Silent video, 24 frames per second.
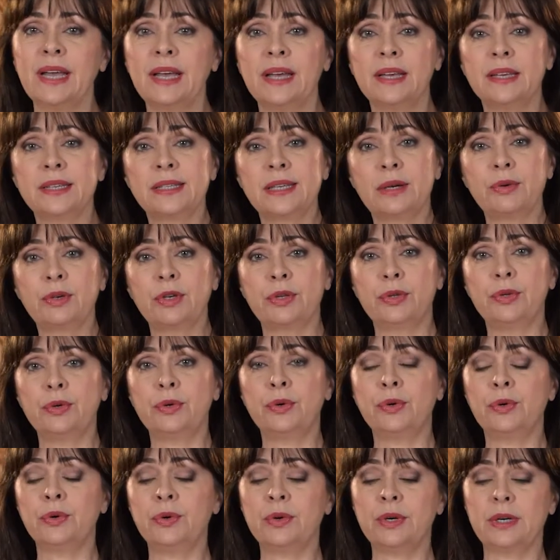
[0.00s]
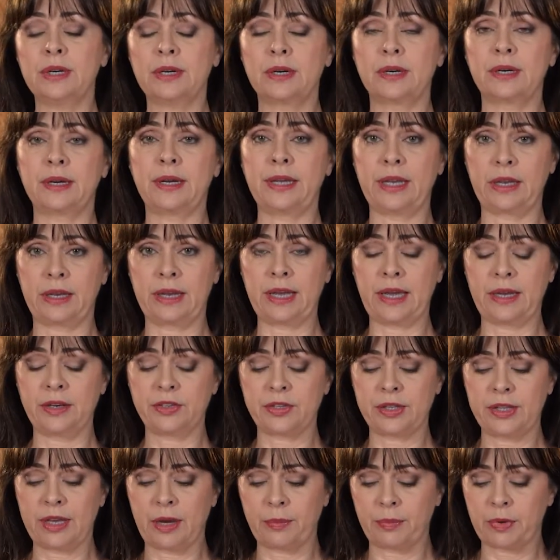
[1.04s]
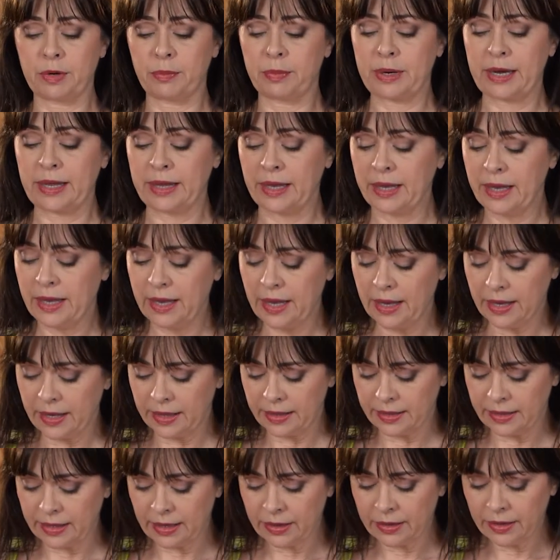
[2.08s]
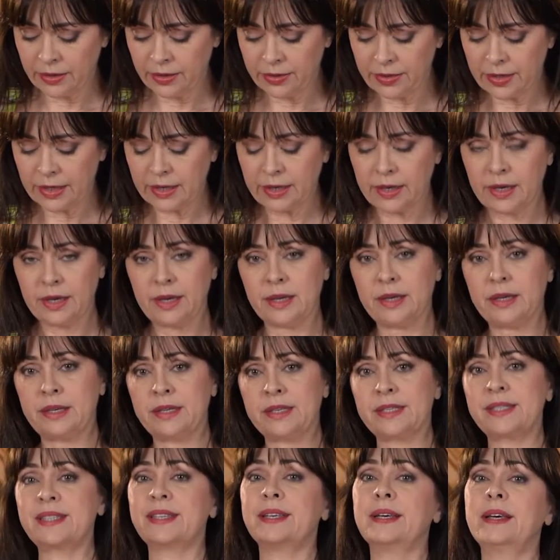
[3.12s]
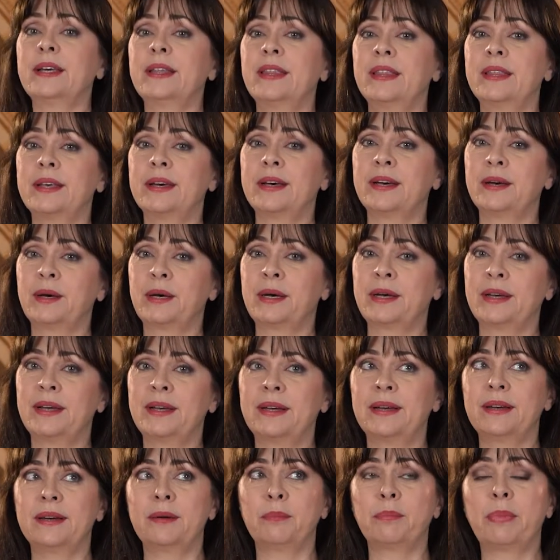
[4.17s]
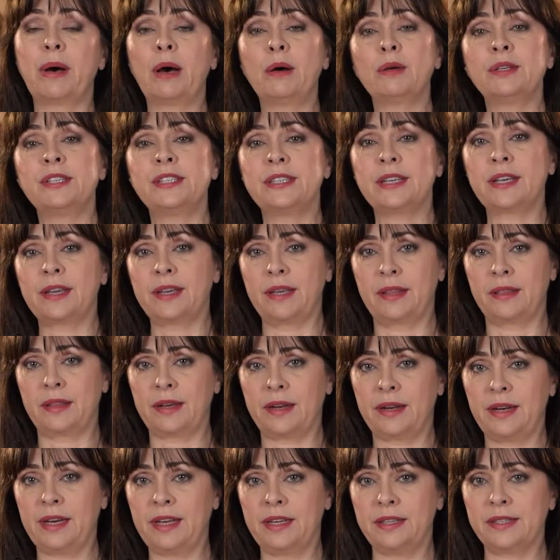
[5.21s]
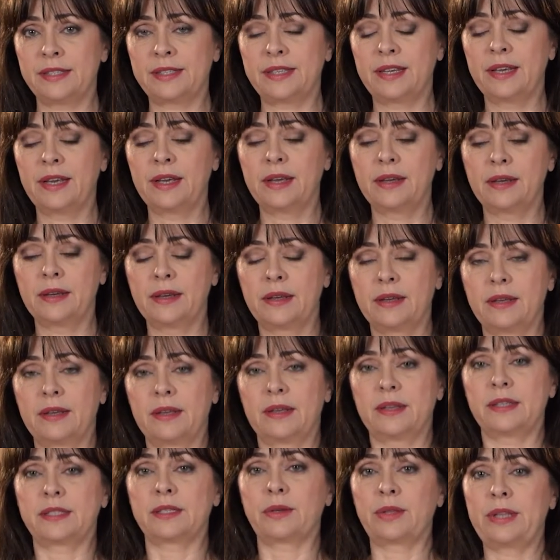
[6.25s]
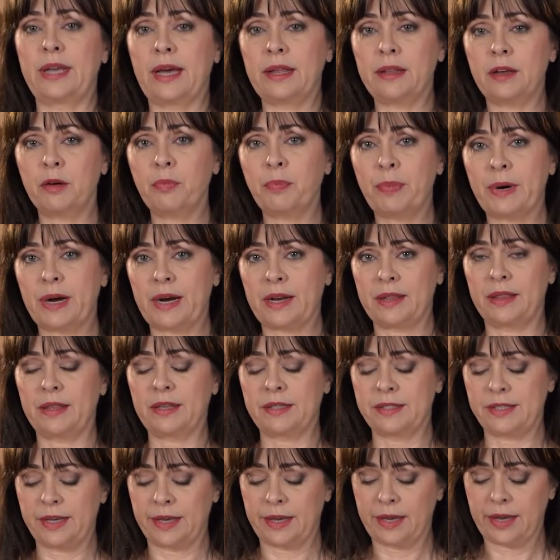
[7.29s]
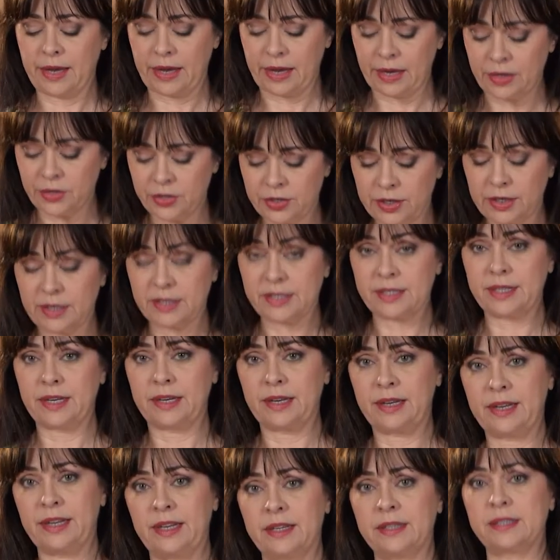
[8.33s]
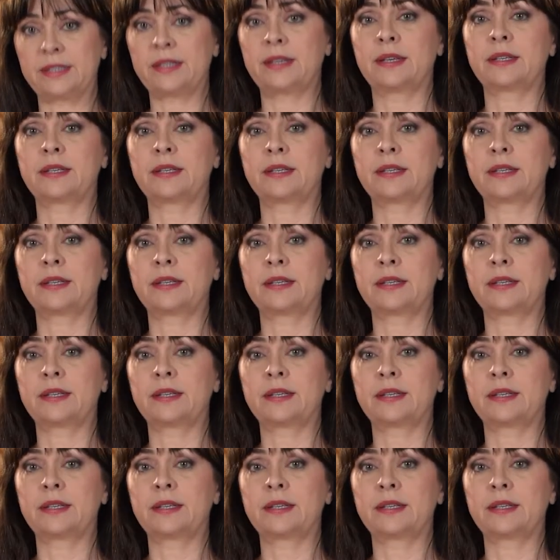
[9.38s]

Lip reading: So you do engage the upper body. The other thing is the bouncing in the knees. So the other part that's engaged is the knees.